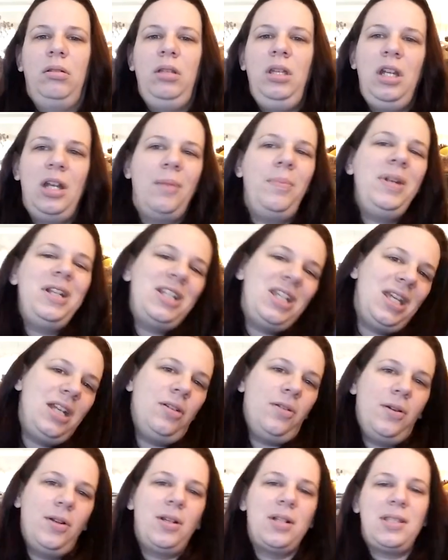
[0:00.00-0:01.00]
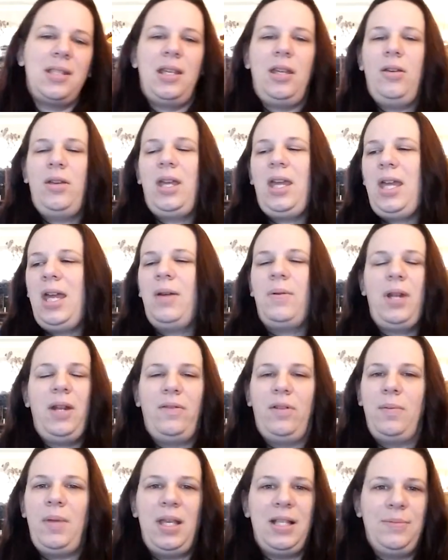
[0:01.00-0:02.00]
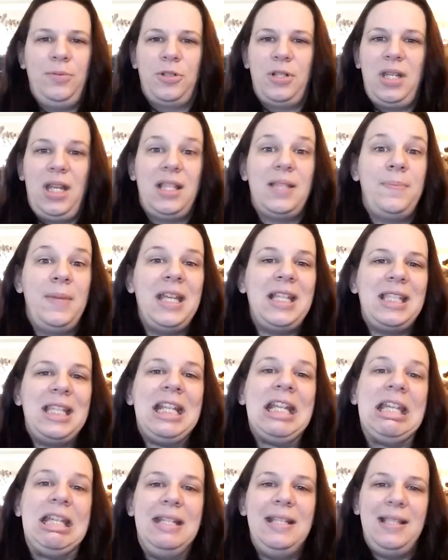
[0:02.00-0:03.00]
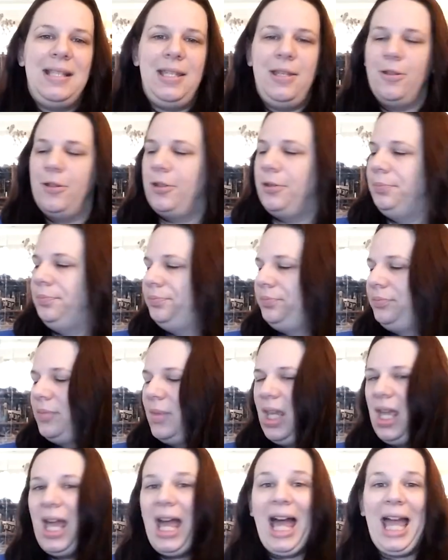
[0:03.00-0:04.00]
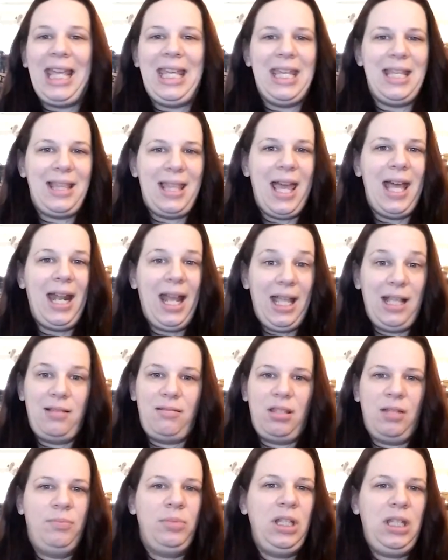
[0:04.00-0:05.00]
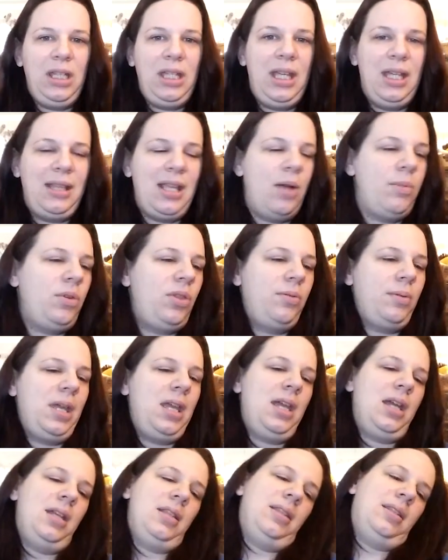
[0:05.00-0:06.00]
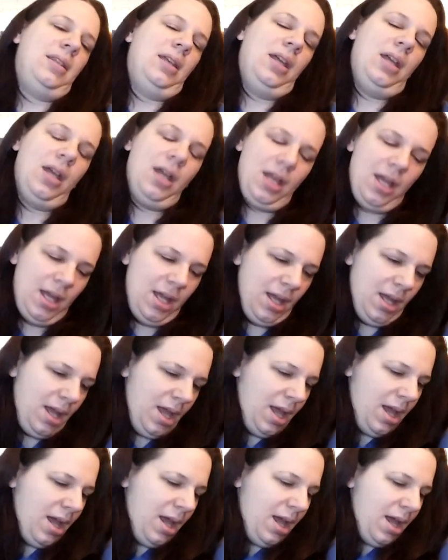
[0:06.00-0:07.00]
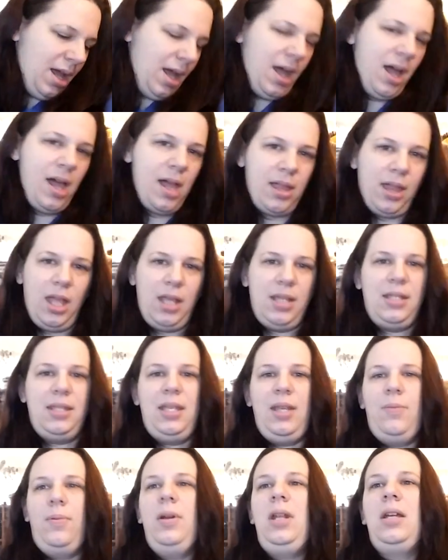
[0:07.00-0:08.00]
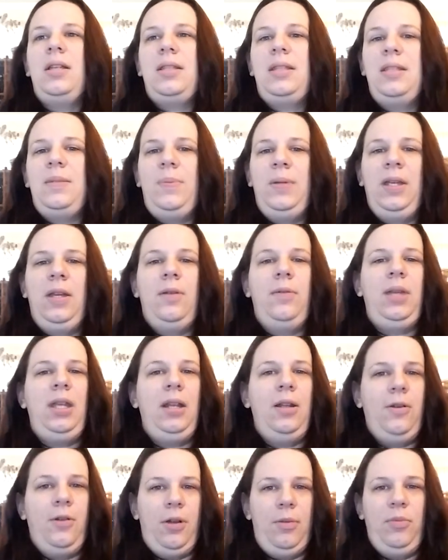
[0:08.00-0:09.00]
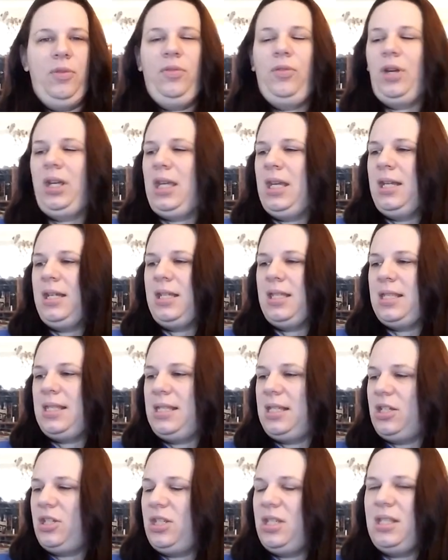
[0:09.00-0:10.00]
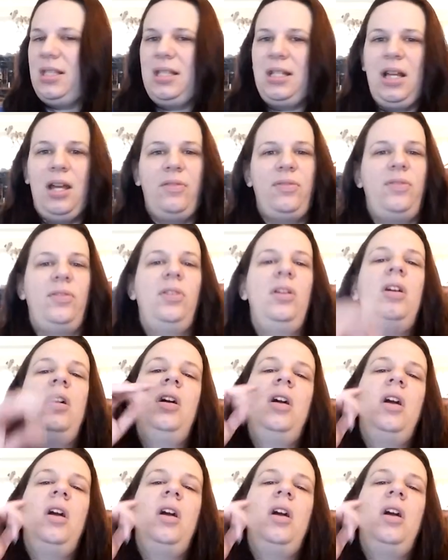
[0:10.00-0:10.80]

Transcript: But as you get older, it's like, okay, yeah, whatever, it makes more sense. Makes it easier. I get that. I completely get that with 3 kids. Let's see, what else has been going on before I get into the stitchy stuff.